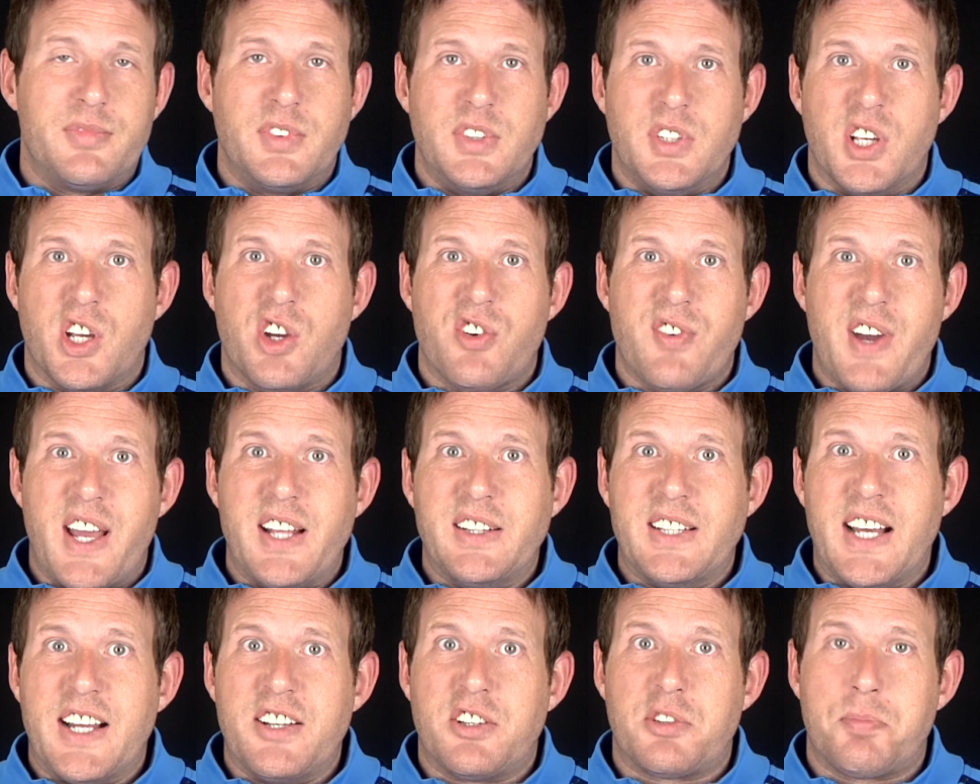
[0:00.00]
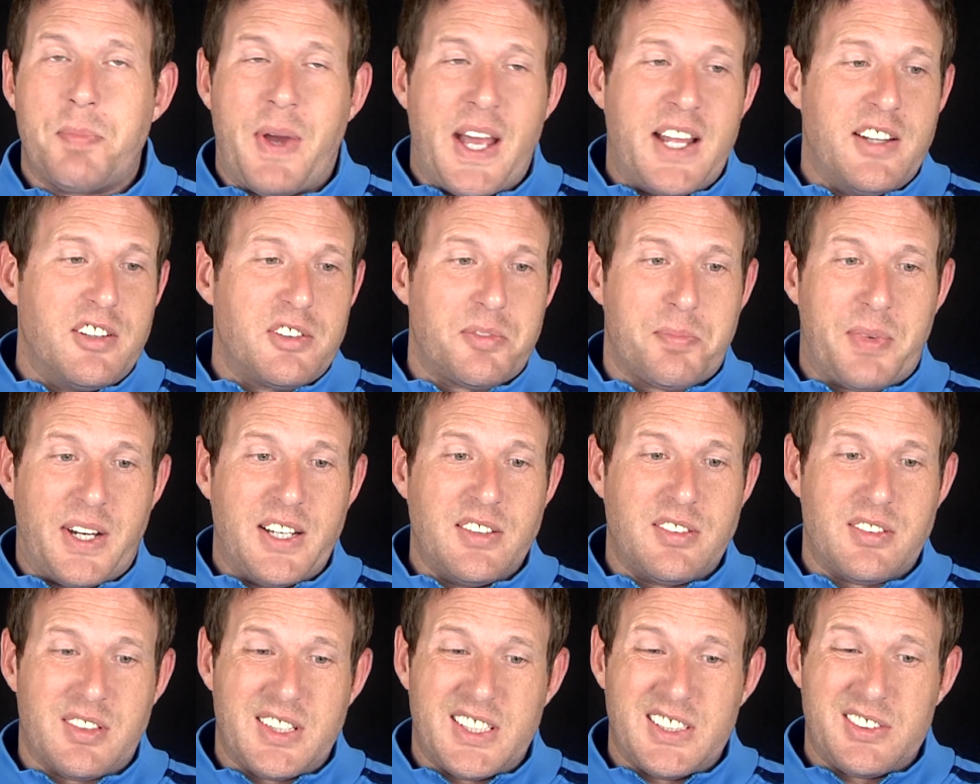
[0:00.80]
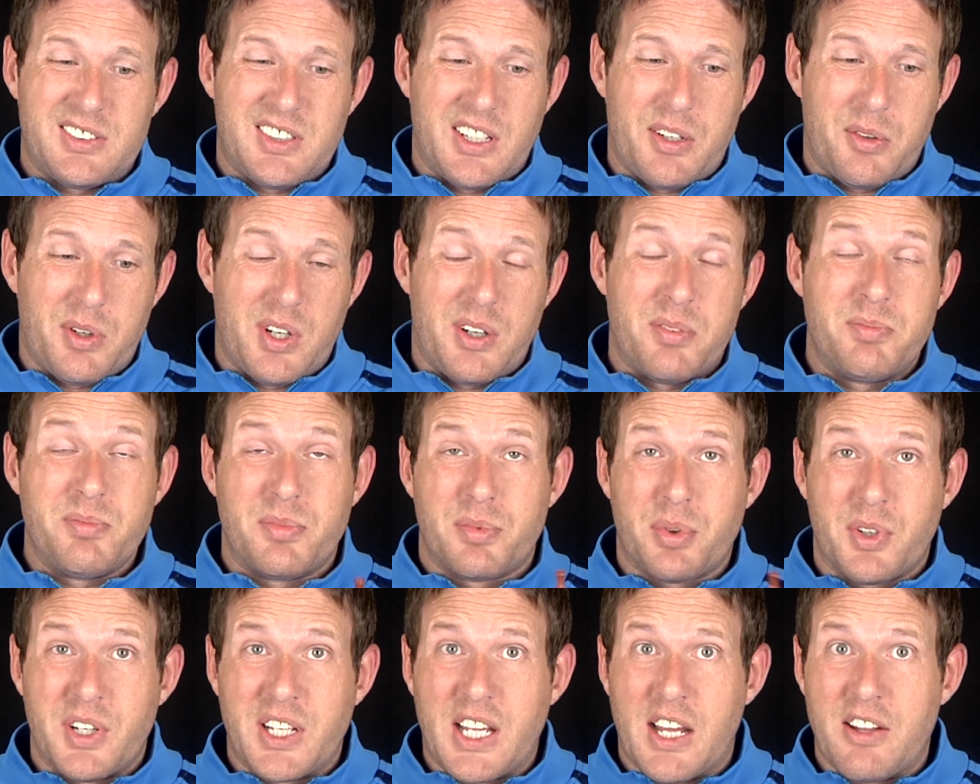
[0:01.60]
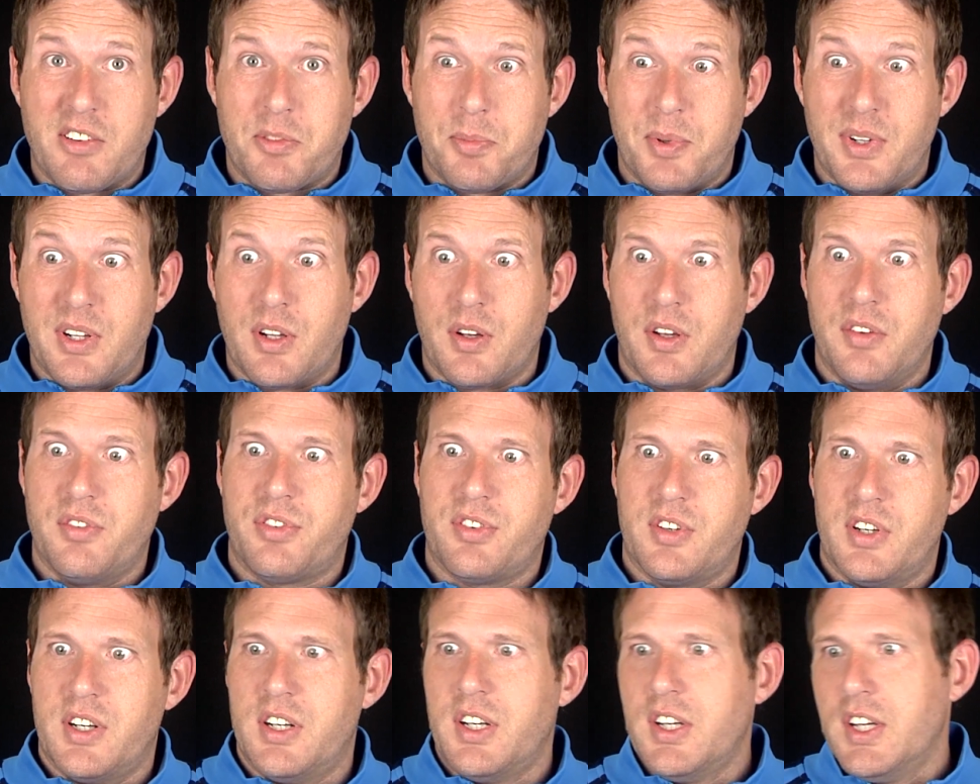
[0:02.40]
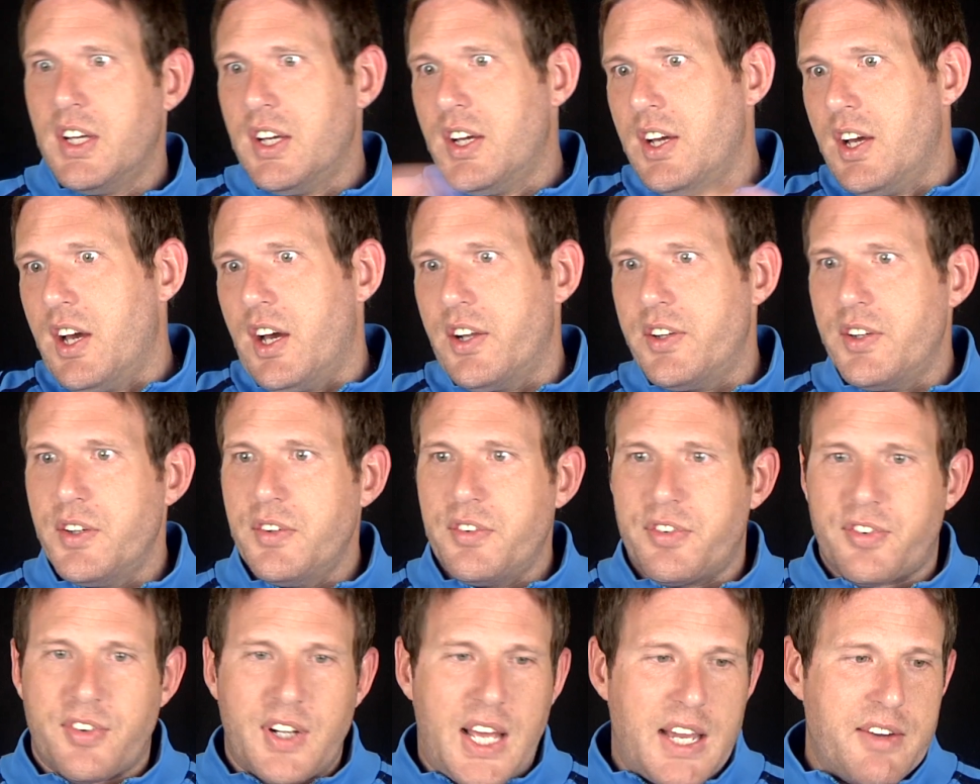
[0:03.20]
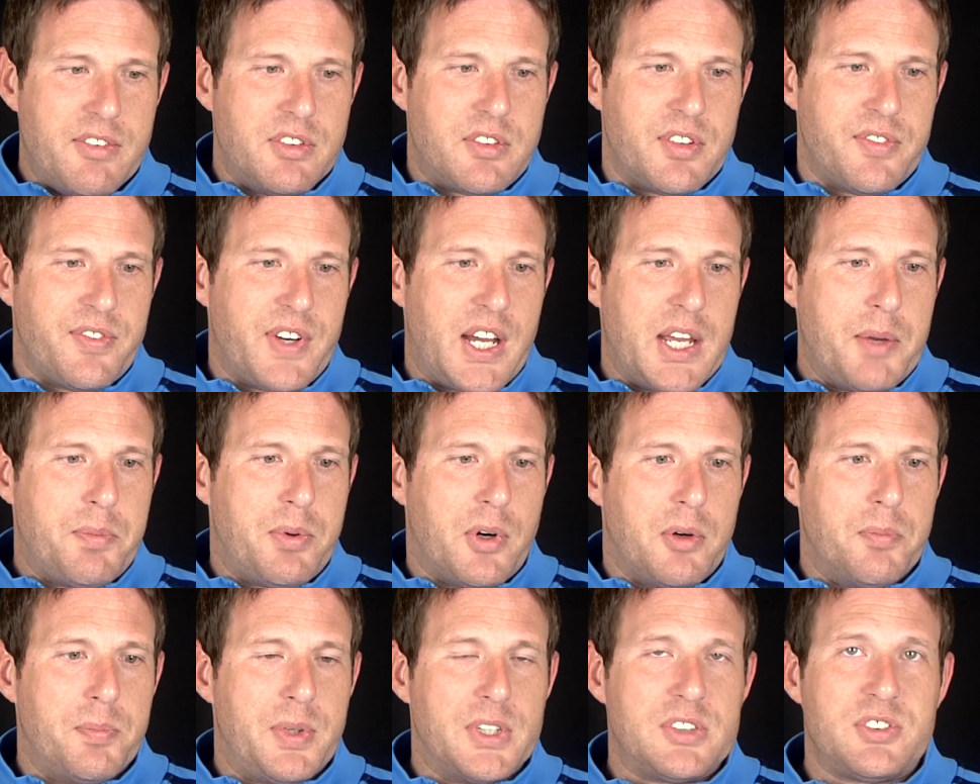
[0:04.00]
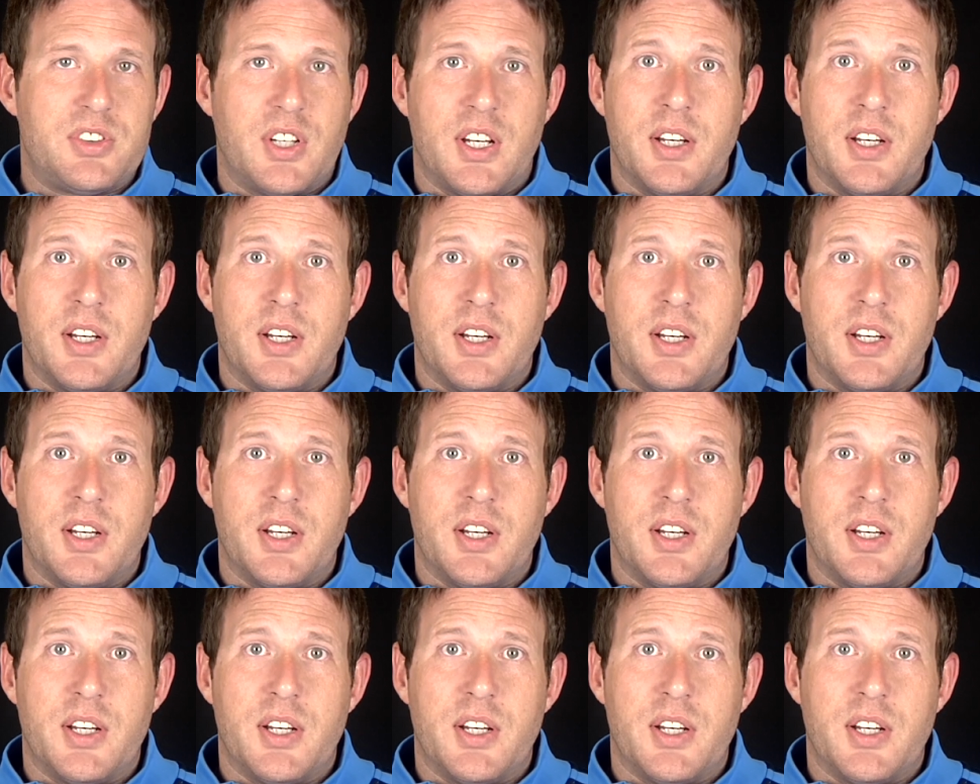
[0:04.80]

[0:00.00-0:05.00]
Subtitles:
your granddad's pants basically, so I'm probably going to have to be looking for a new flavour to vape on. But